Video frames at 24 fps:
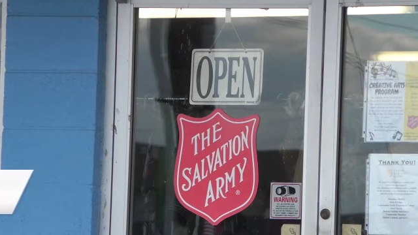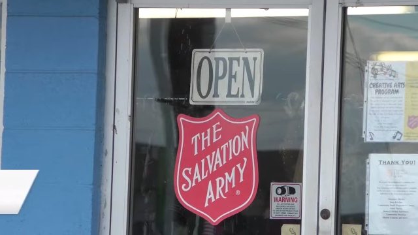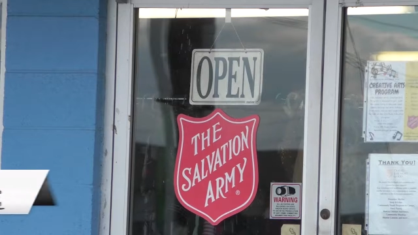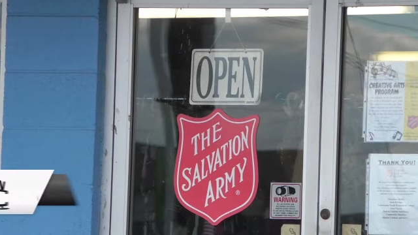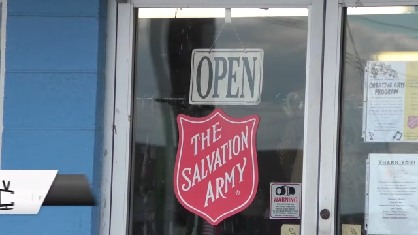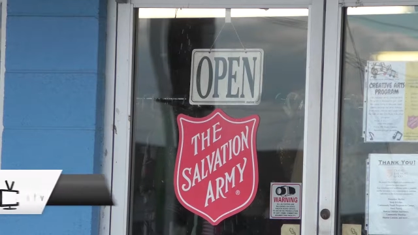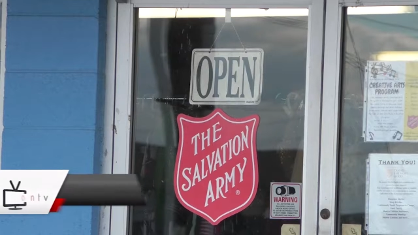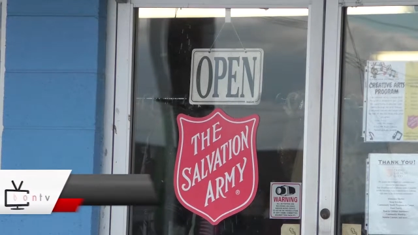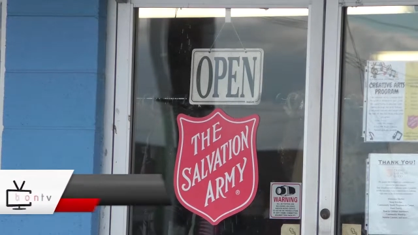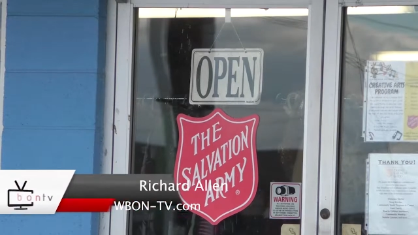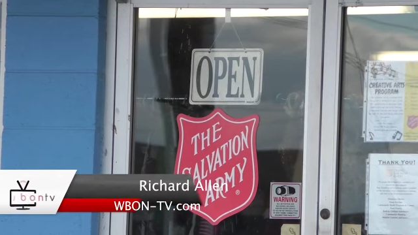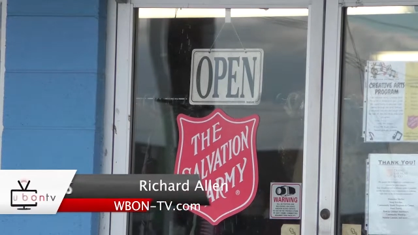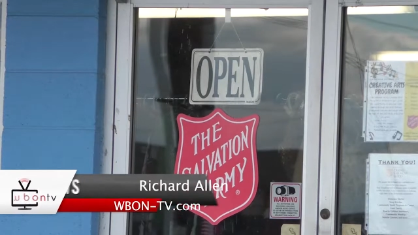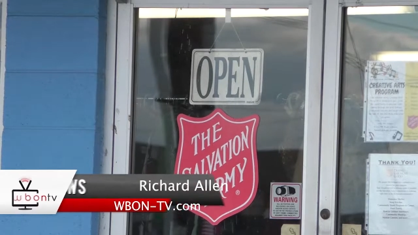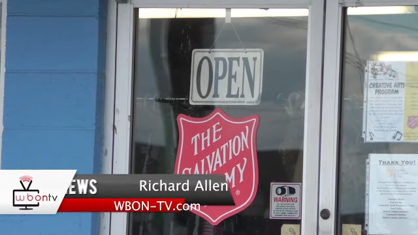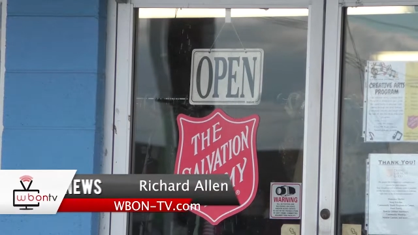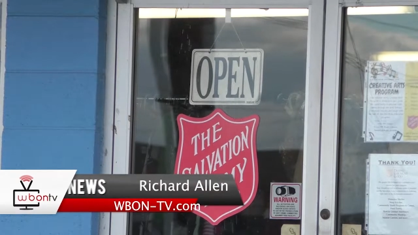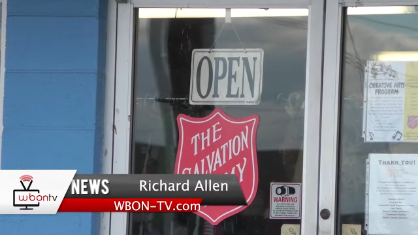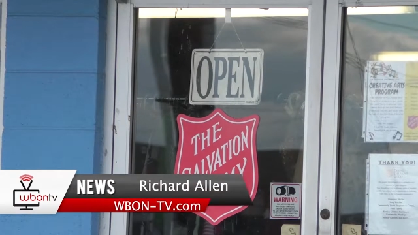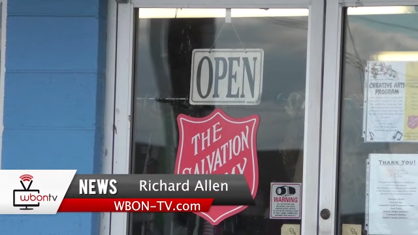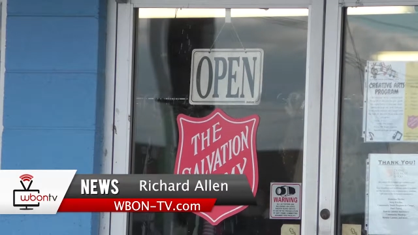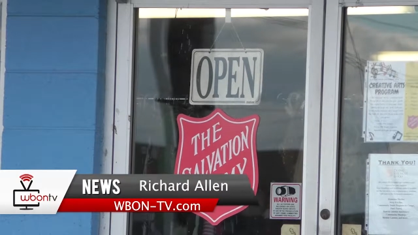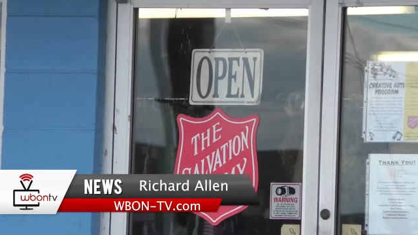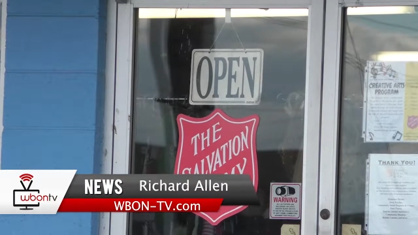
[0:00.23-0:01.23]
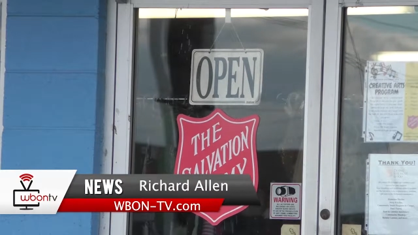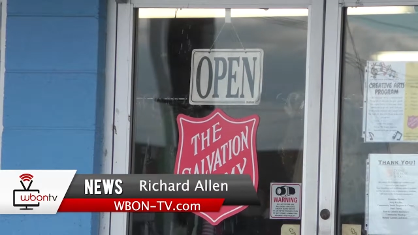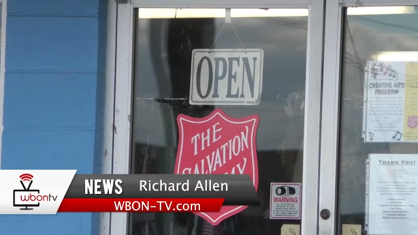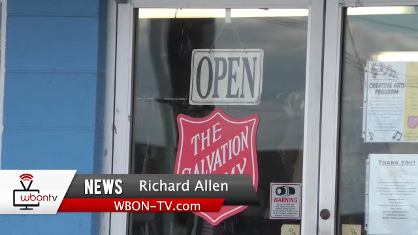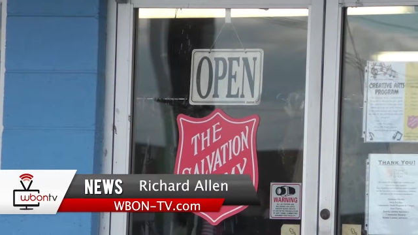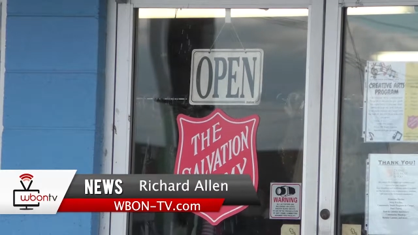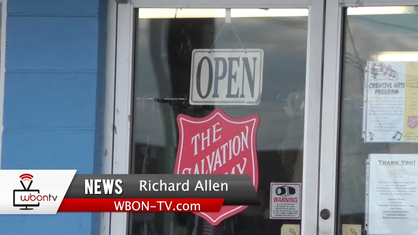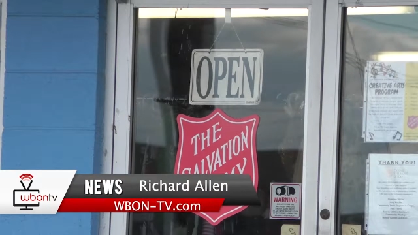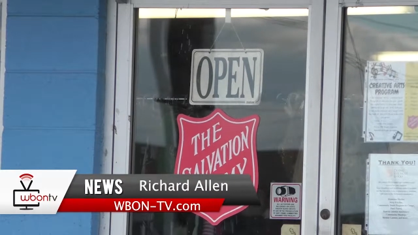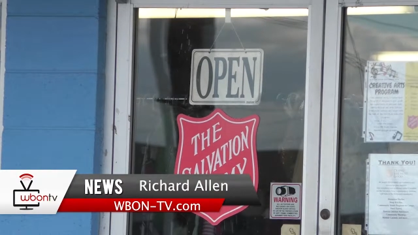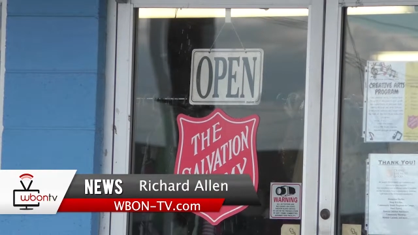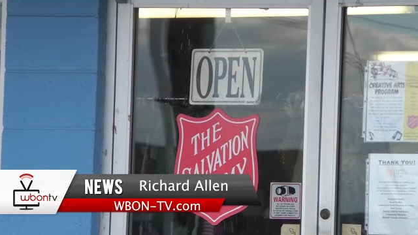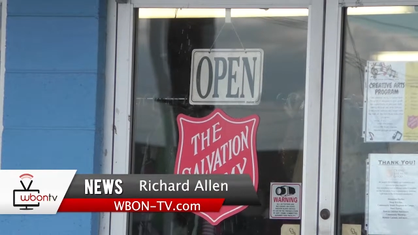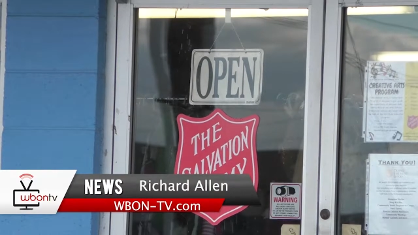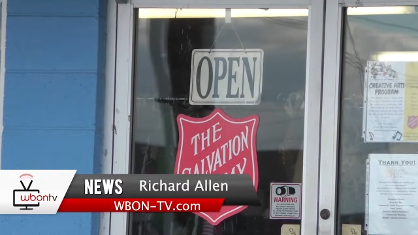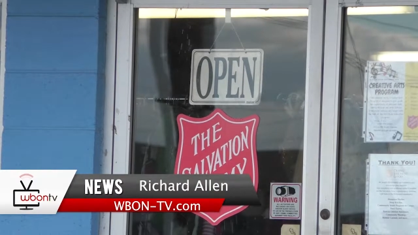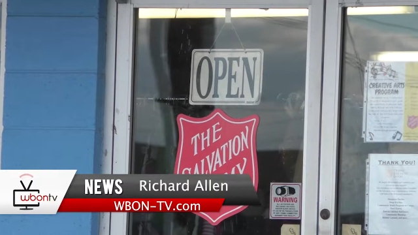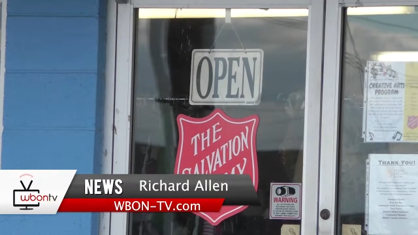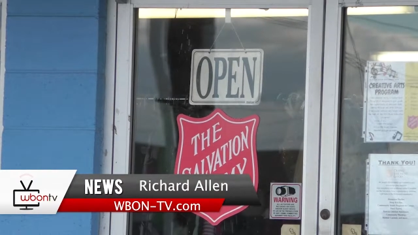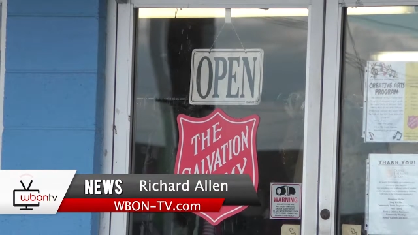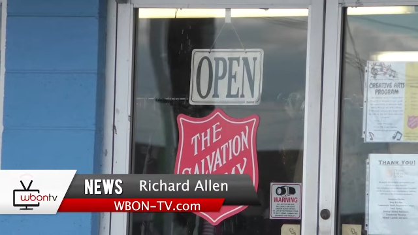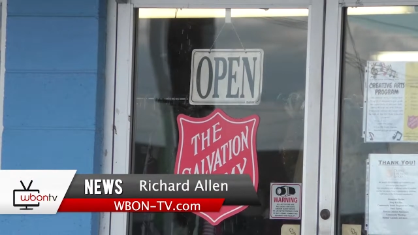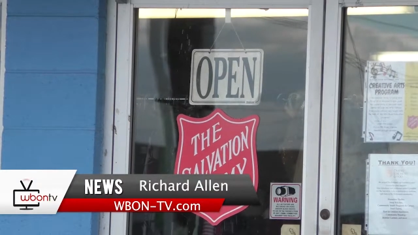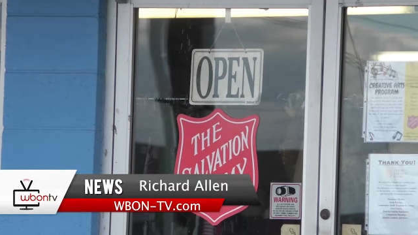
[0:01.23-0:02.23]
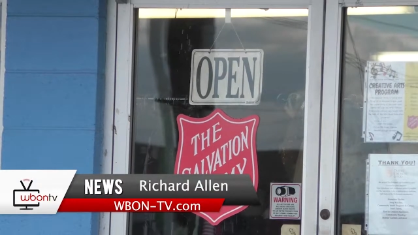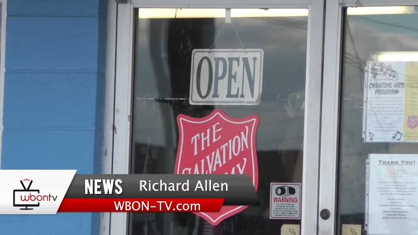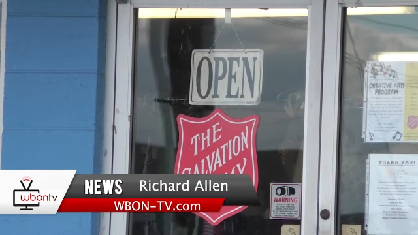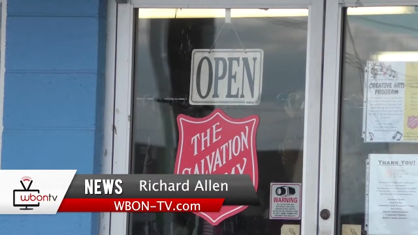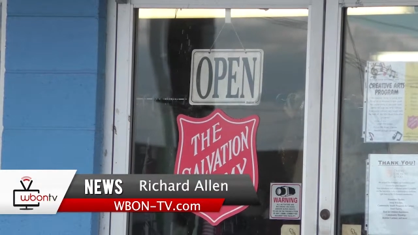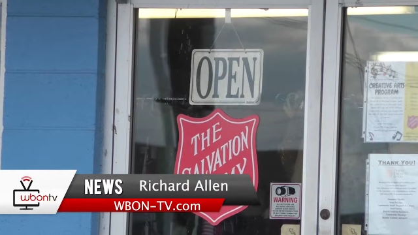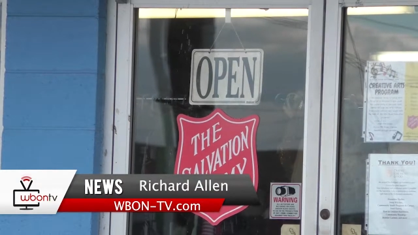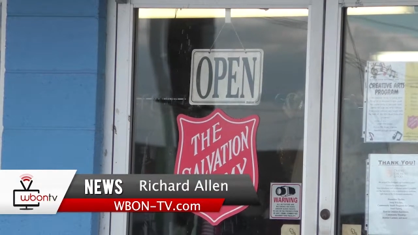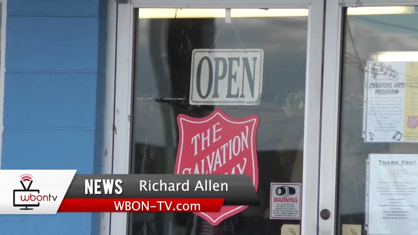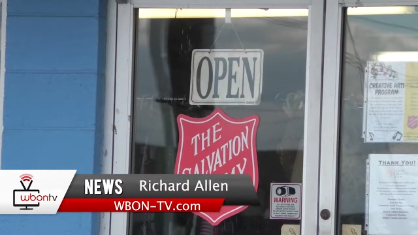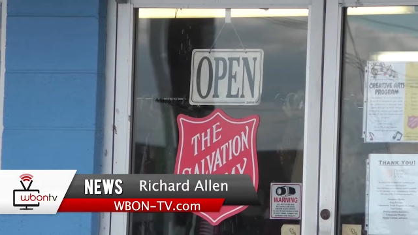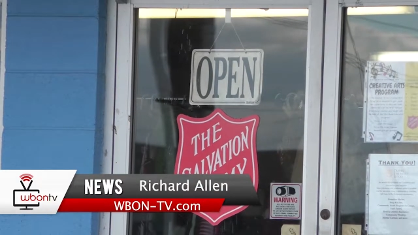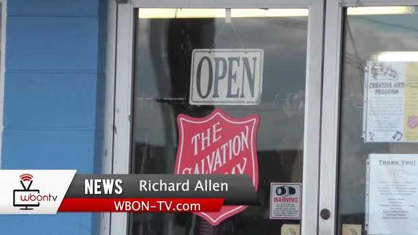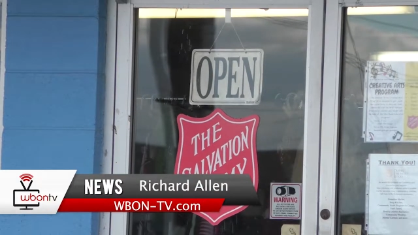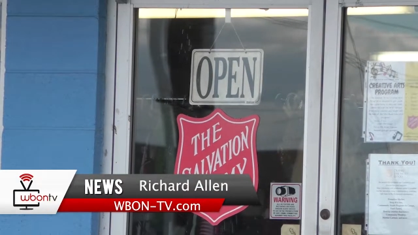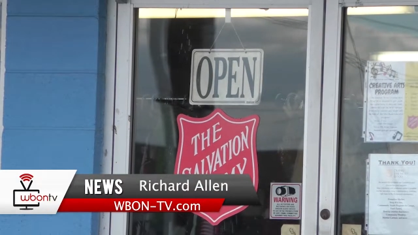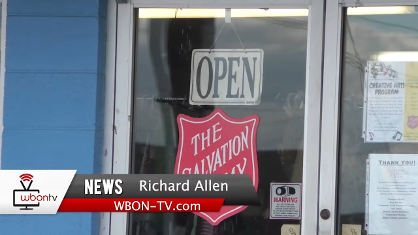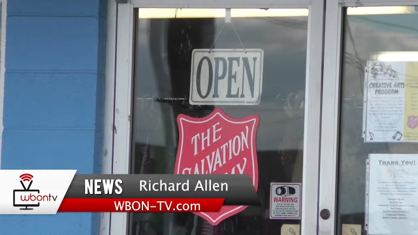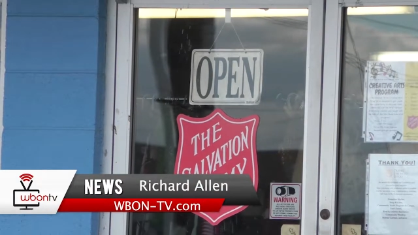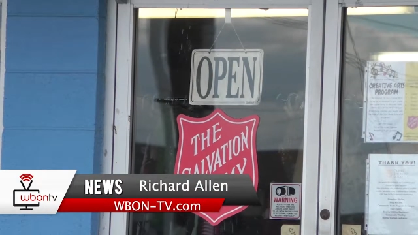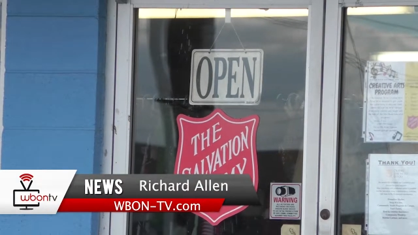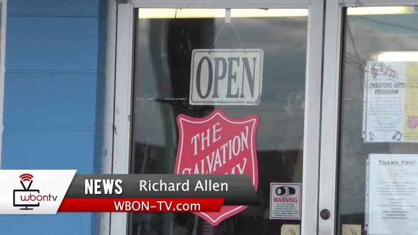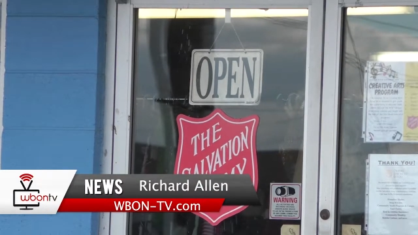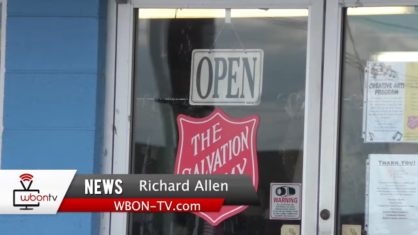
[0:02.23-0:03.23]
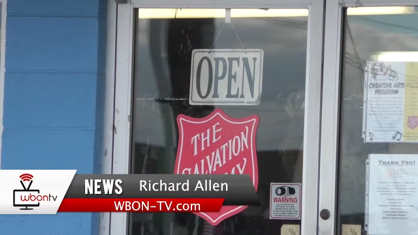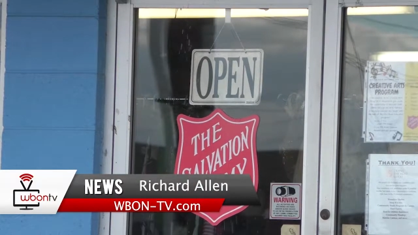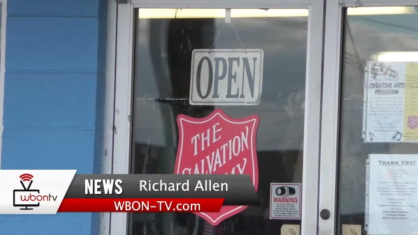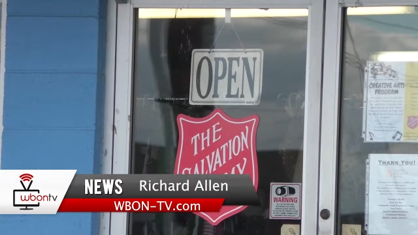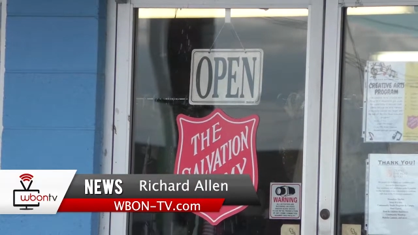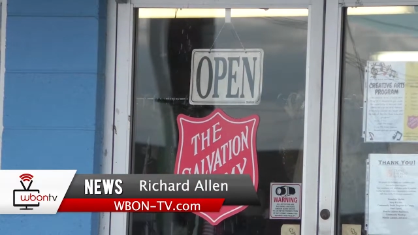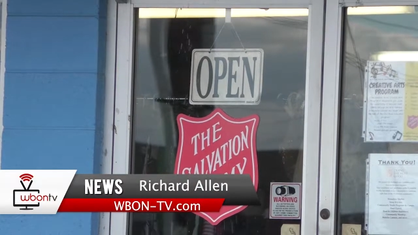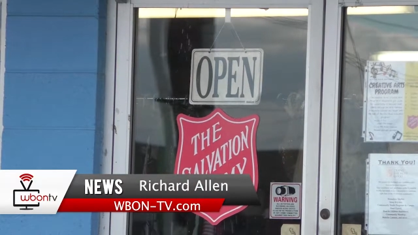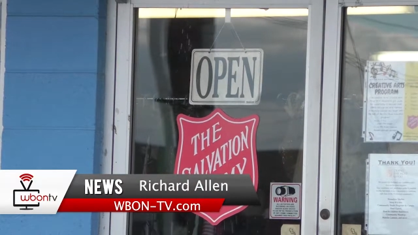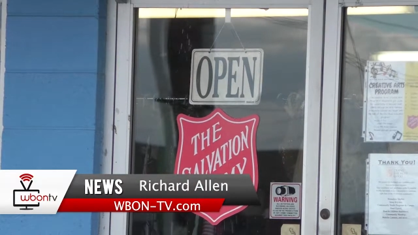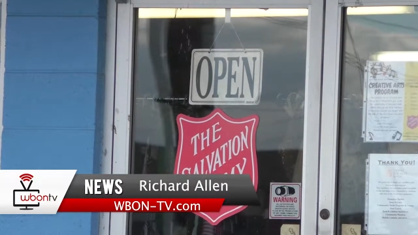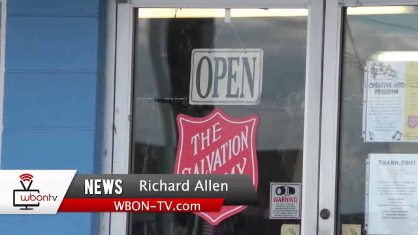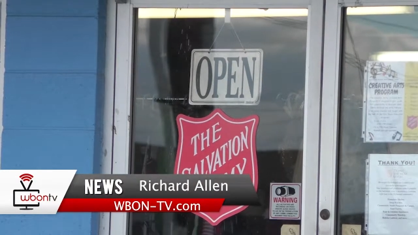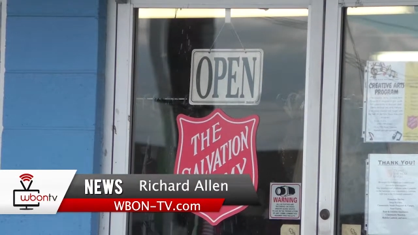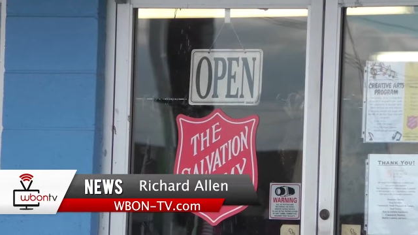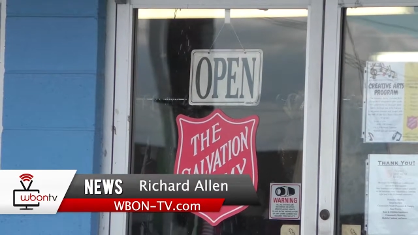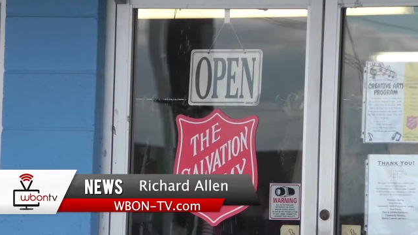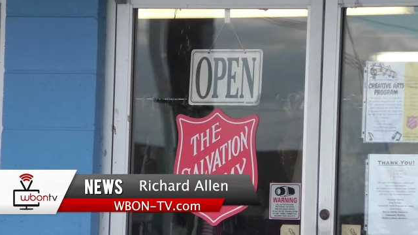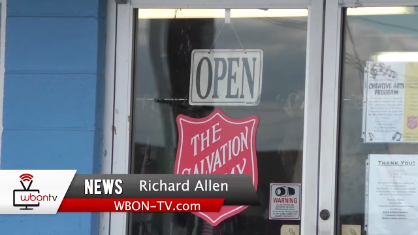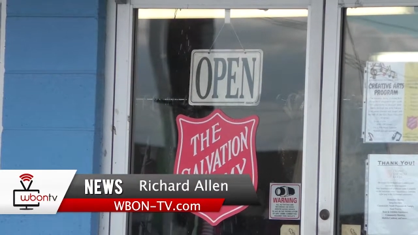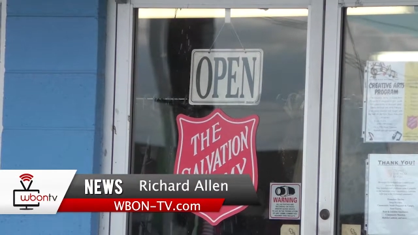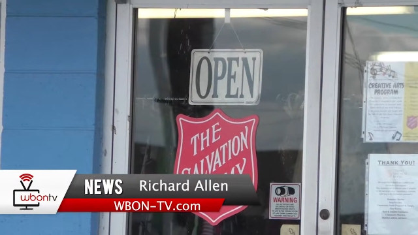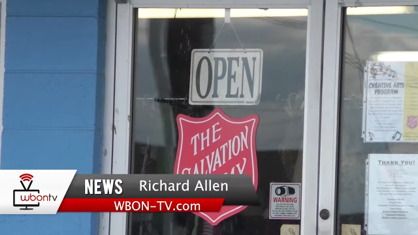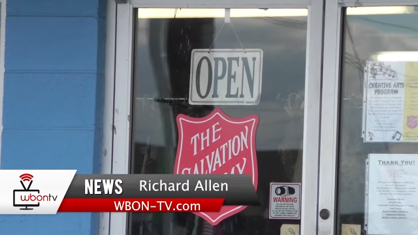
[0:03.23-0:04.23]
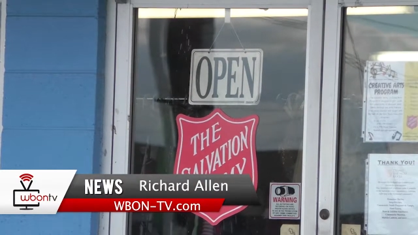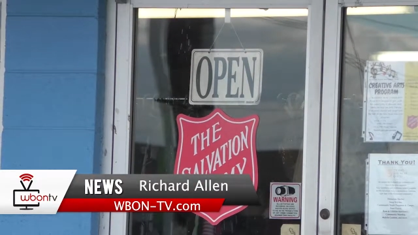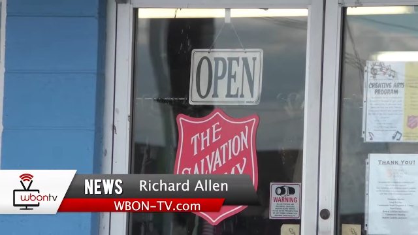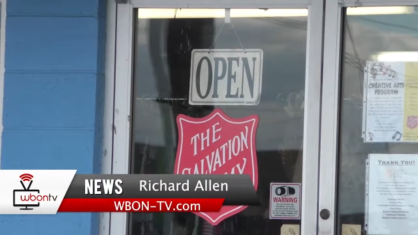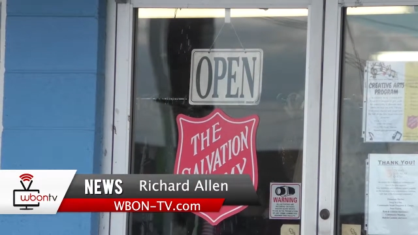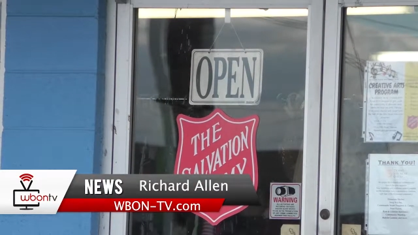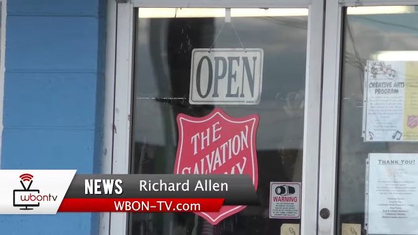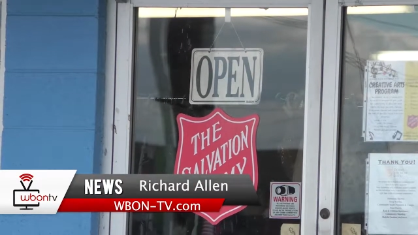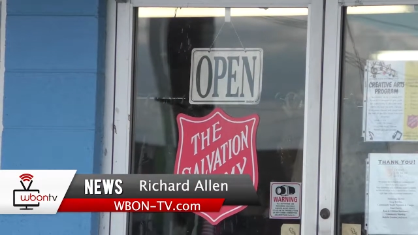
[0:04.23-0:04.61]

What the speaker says: No face is visible, so there are no lips to read.